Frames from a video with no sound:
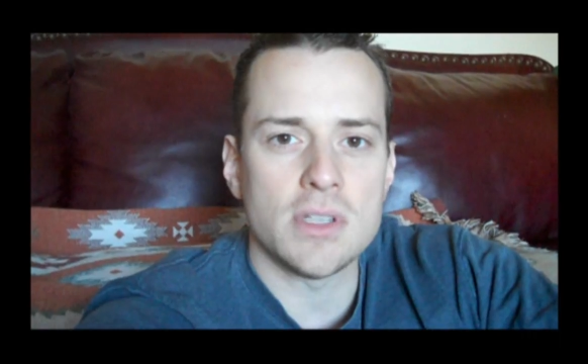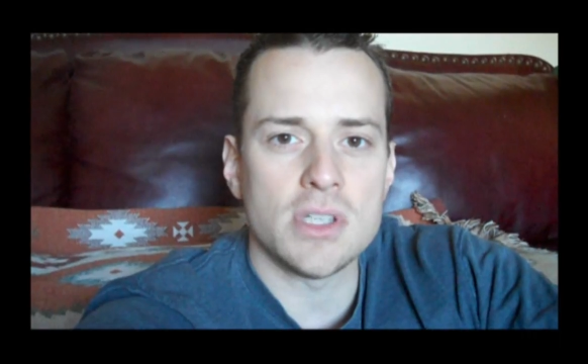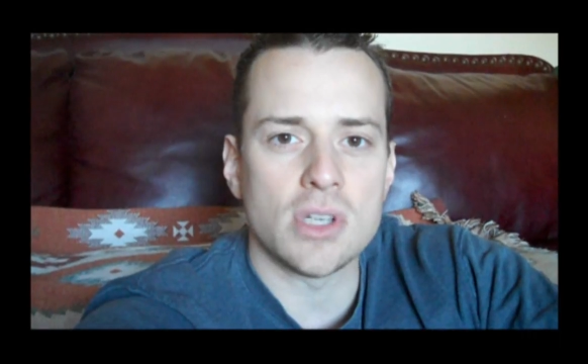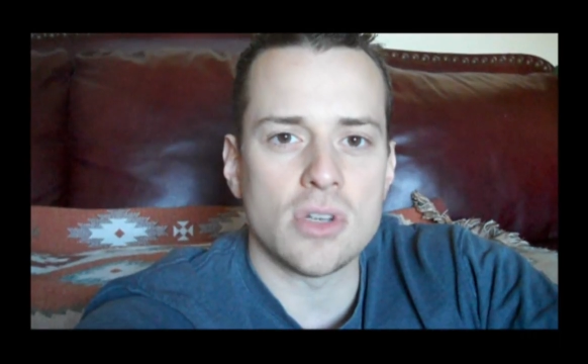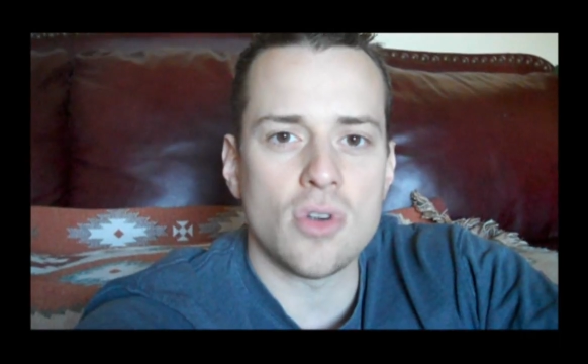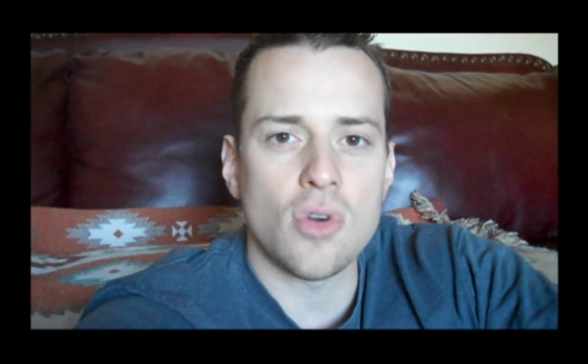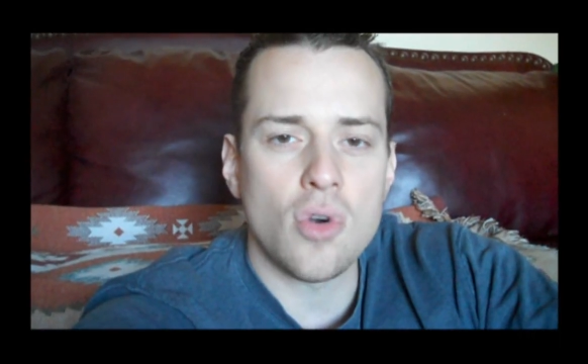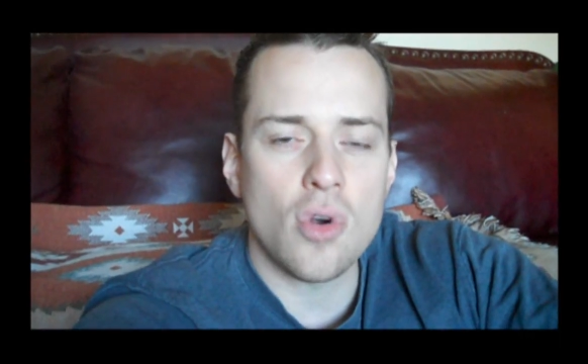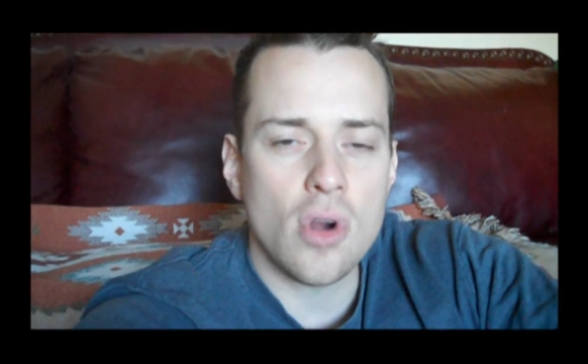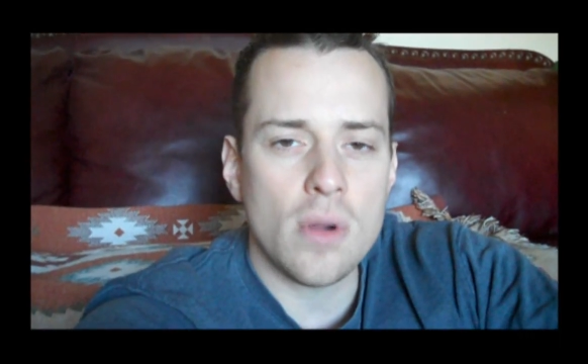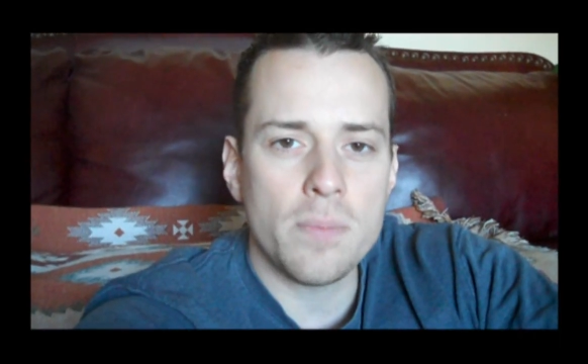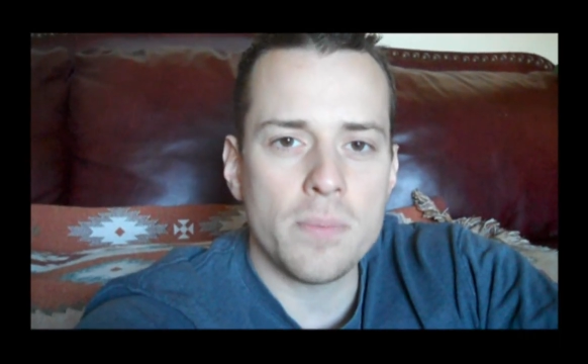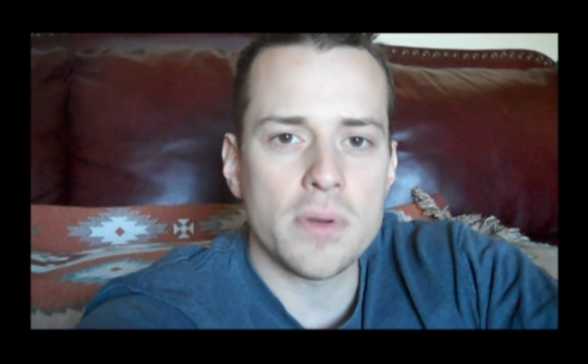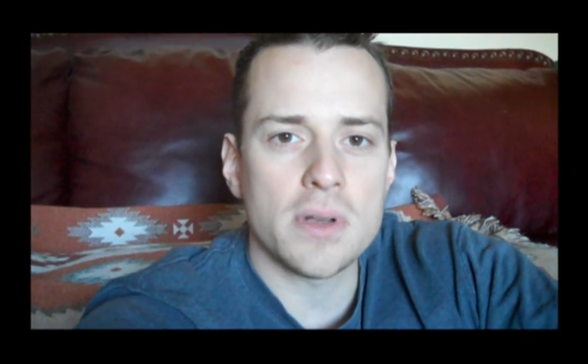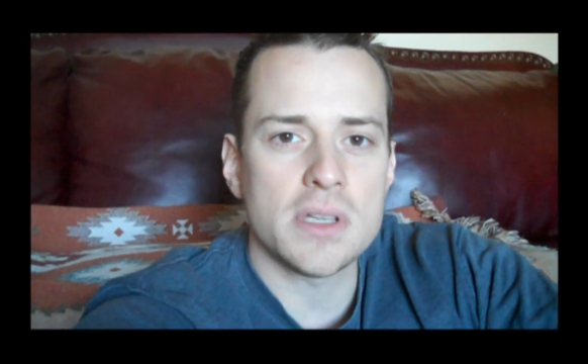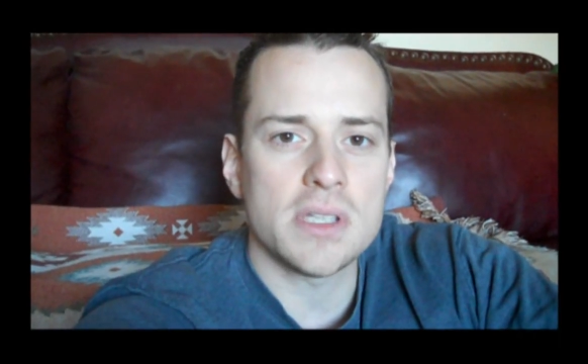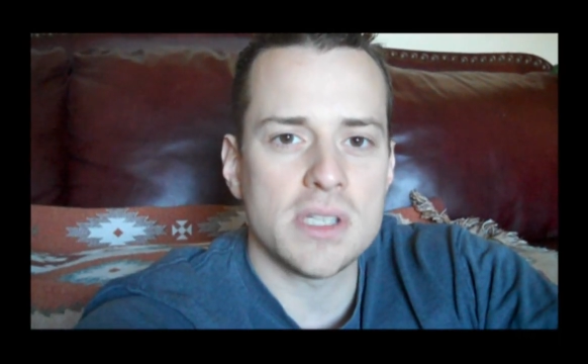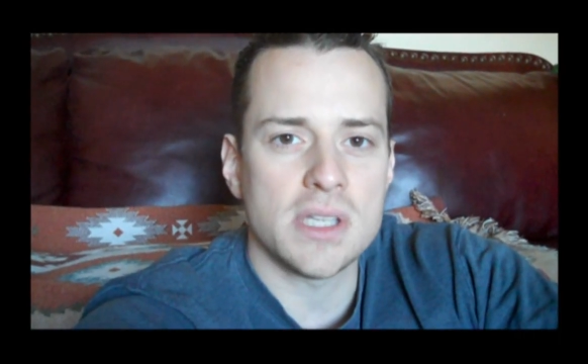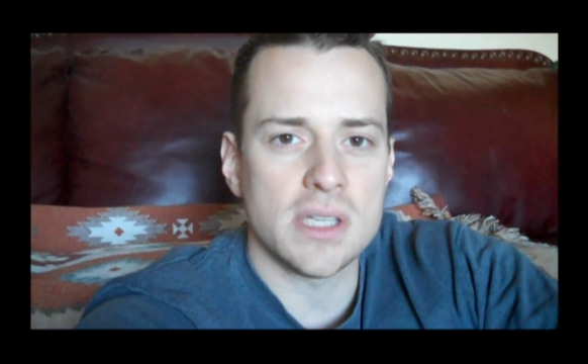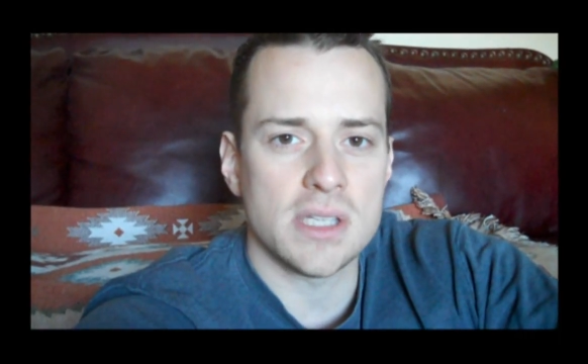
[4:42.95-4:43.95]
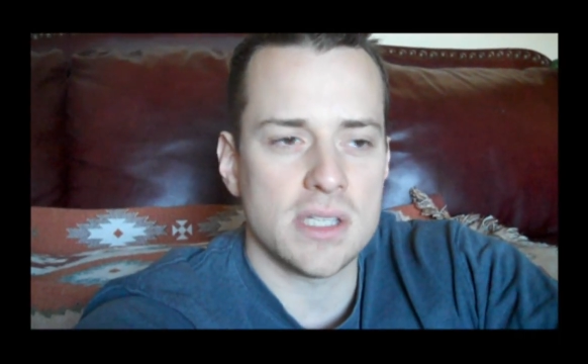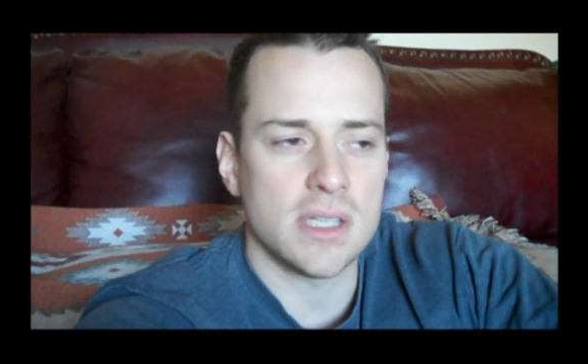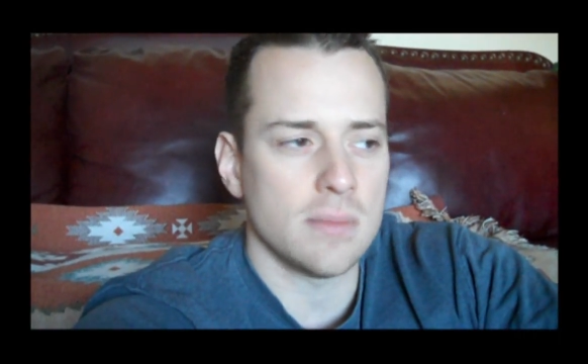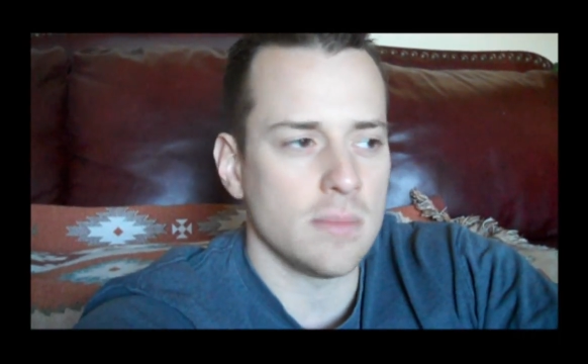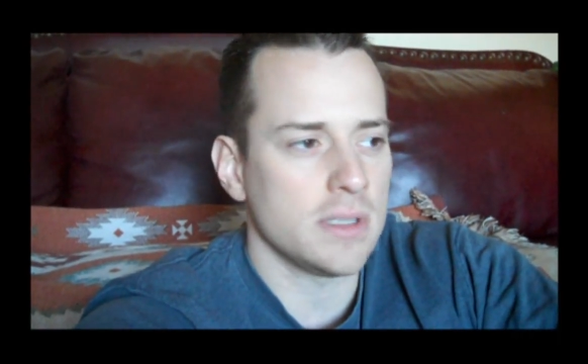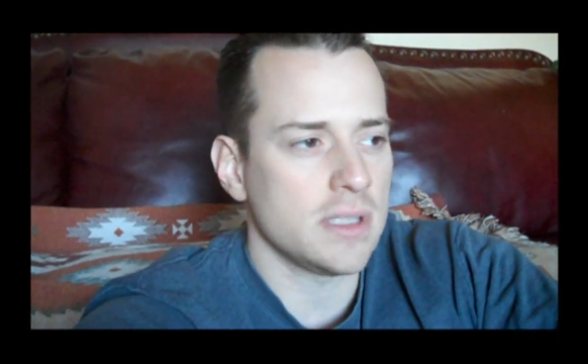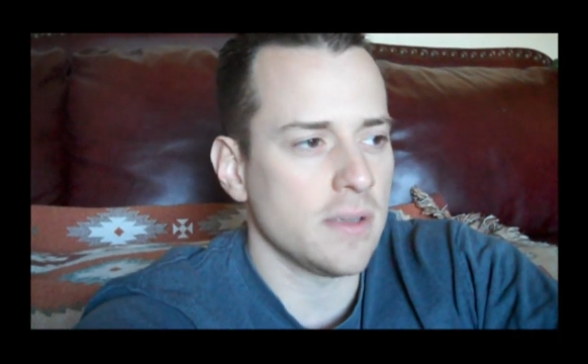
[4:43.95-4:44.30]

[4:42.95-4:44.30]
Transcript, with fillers: It's a corporate system.